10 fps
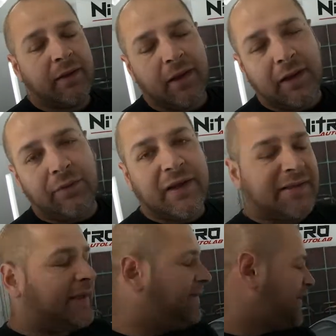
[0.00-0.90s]
Anyways,
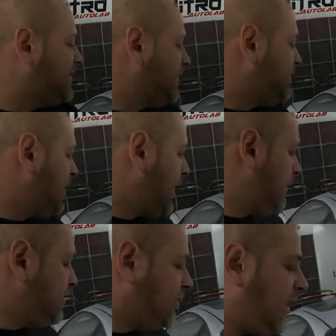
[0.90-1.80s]
it gives us some
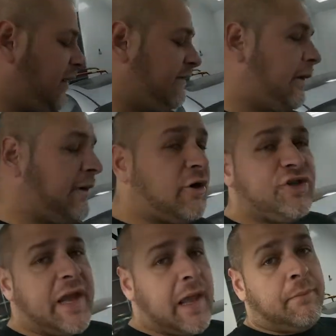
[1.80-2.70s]
time to cut in that rear
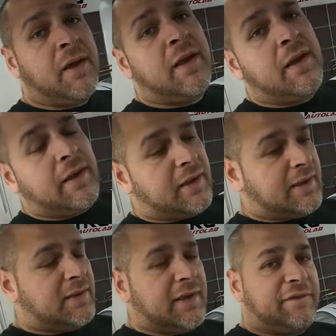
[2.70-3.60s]
jamb,
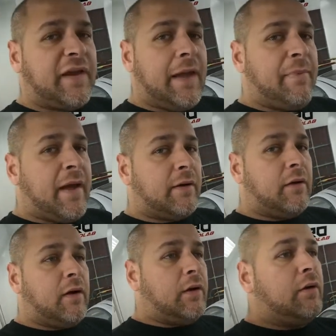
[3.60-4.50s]
get the lift gate back
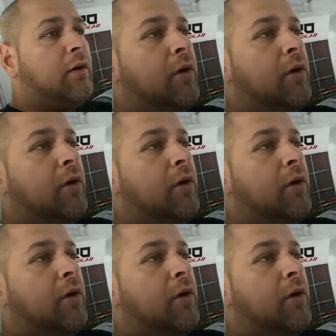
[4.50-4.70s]
on.